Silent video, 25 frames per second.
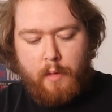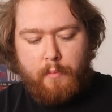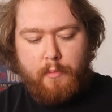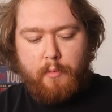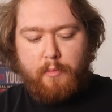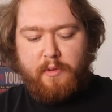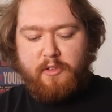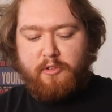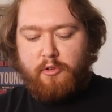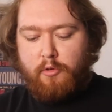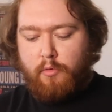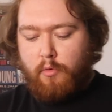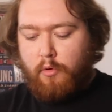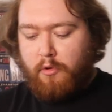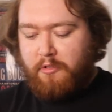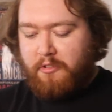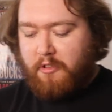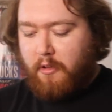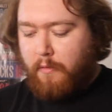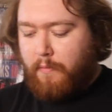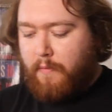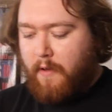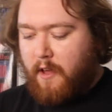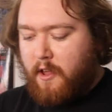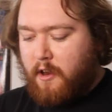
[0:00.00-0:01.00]
But we do
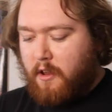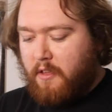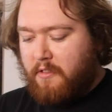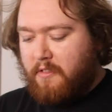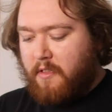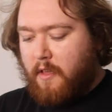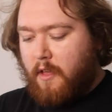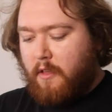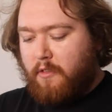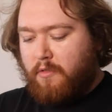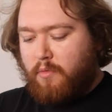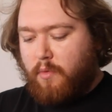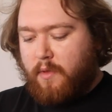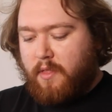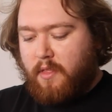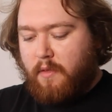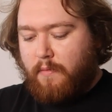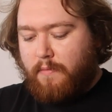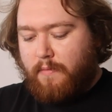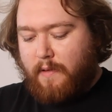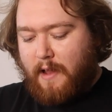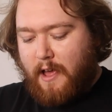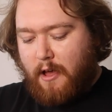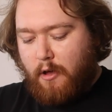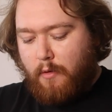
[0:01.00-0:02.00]
also find ourselves with the
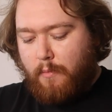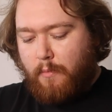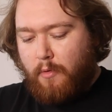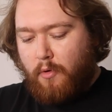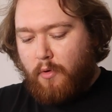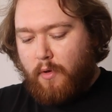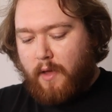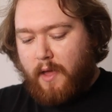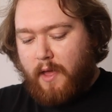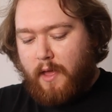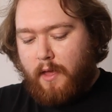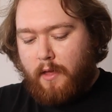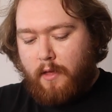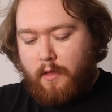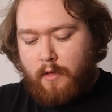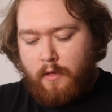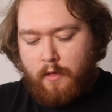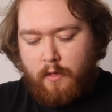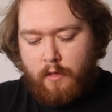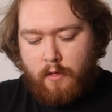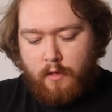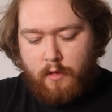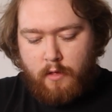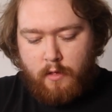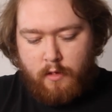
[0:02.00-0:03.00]
Flower Boy
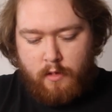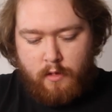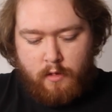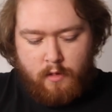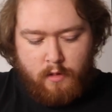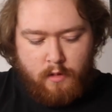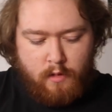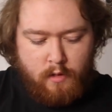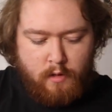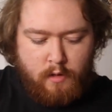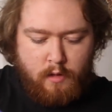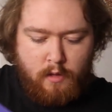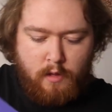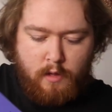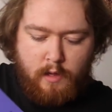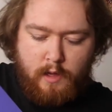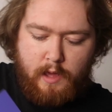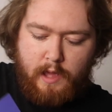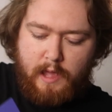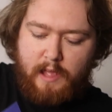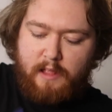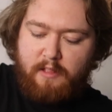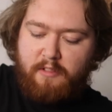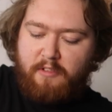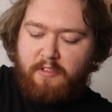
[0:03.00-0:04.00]

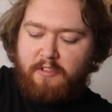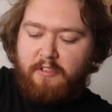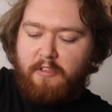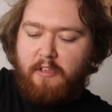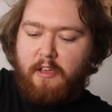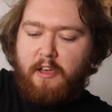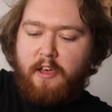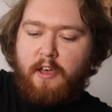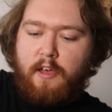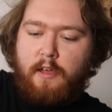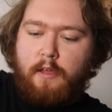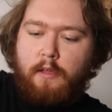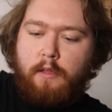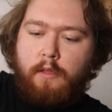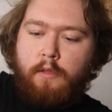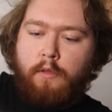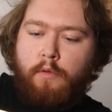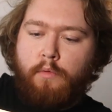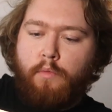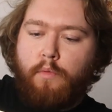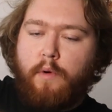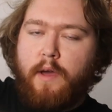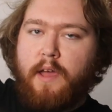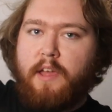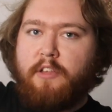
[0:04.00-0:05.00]
insert,
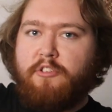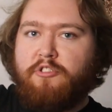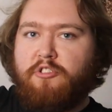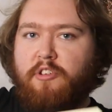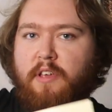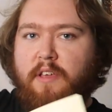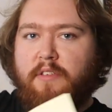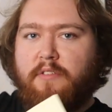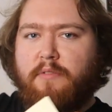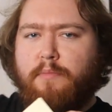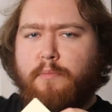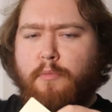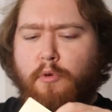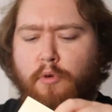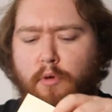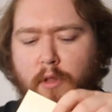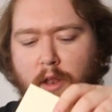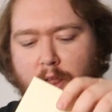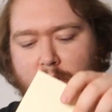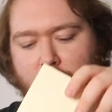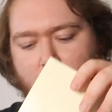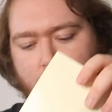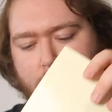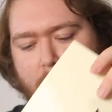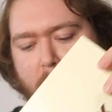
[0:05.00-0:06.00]
which is more
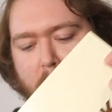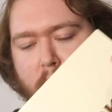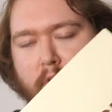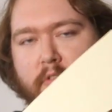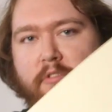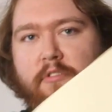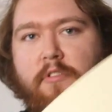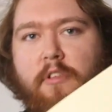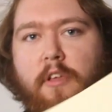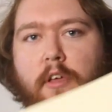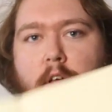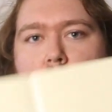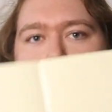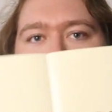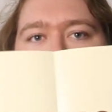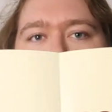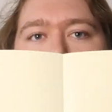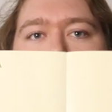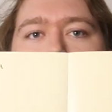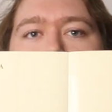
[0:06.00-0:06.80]
like a poster,